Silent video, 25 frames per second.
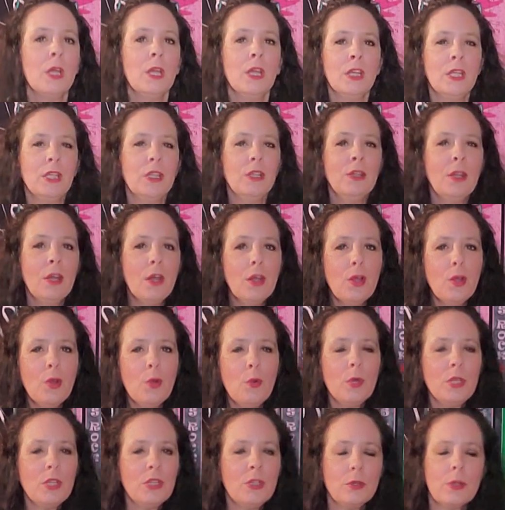you know
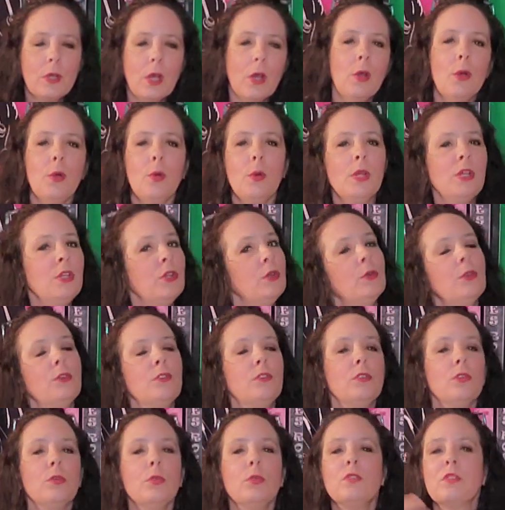when you go and you
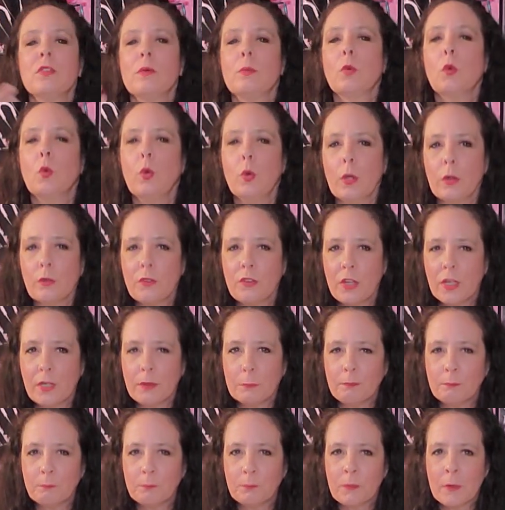do some quilting
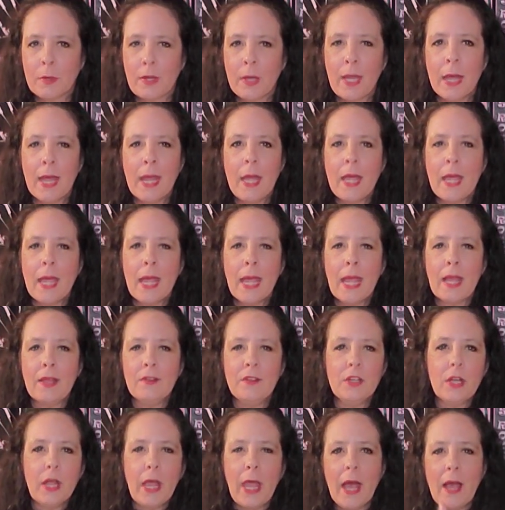and
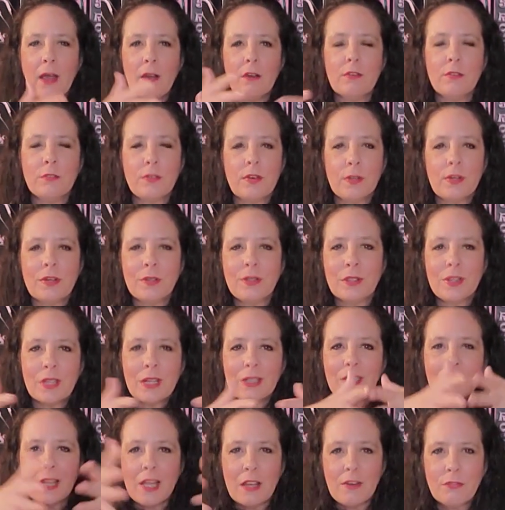you have the
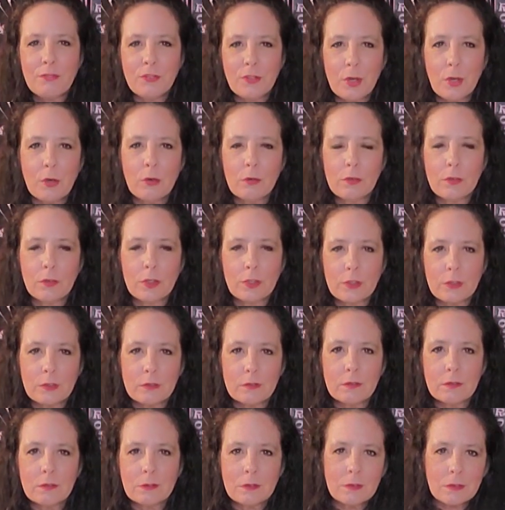leftover
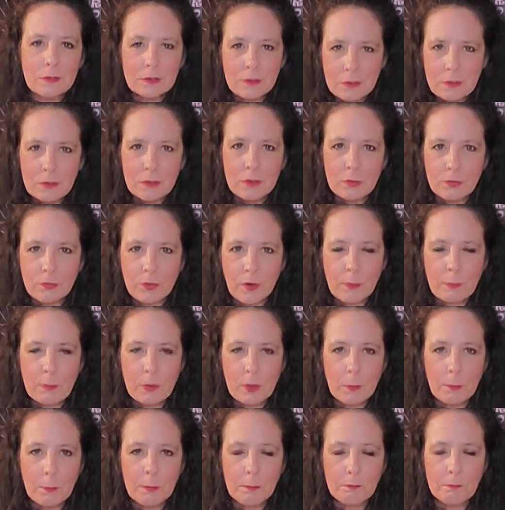from
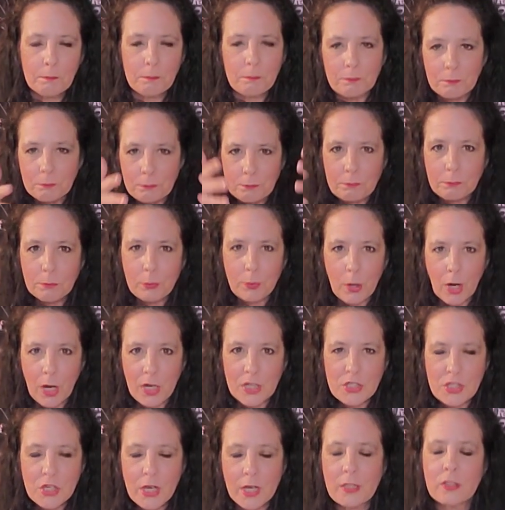your
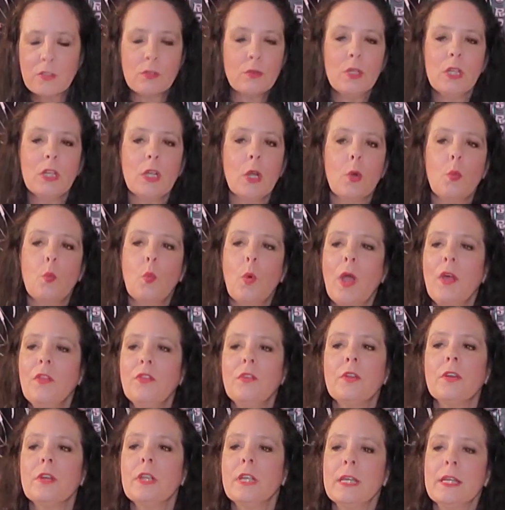project, you know,
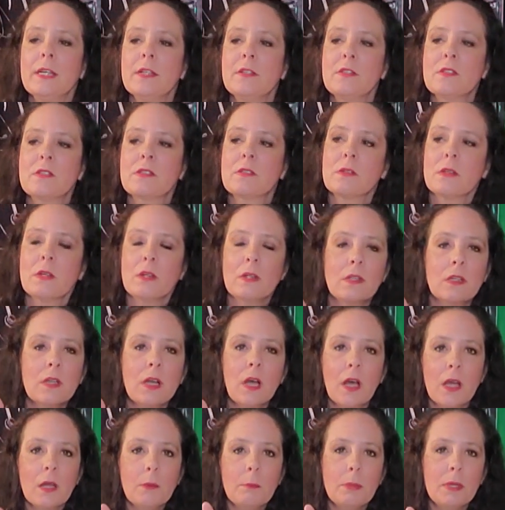whether it's
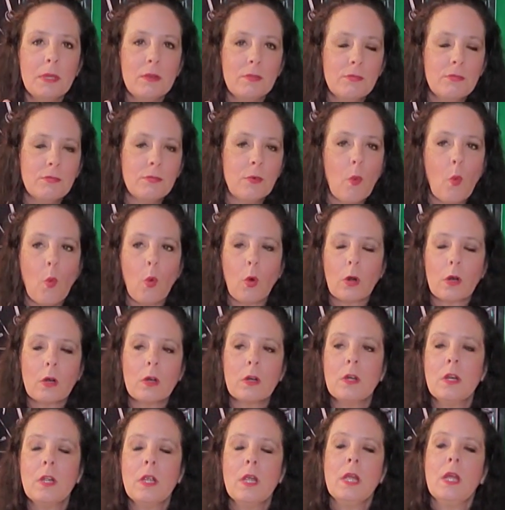cut
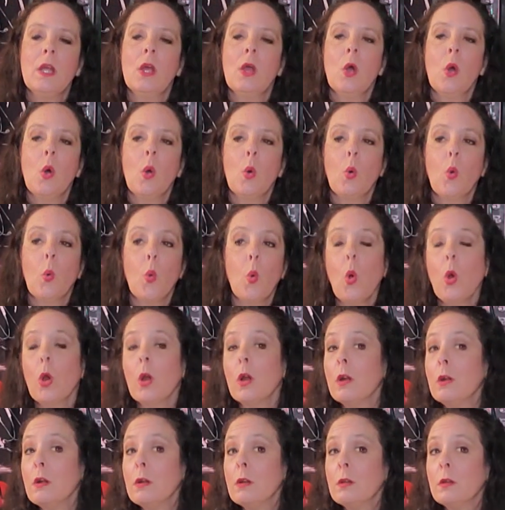before
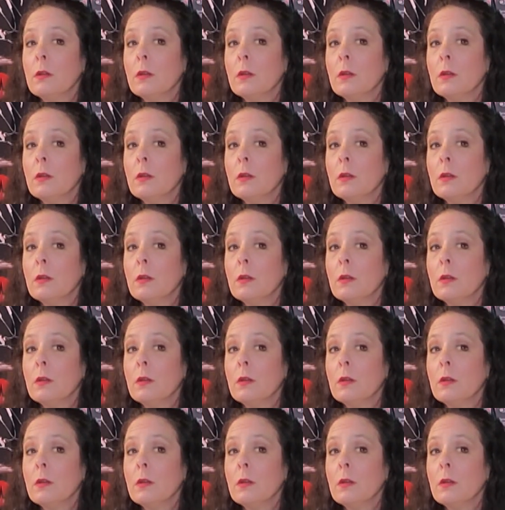or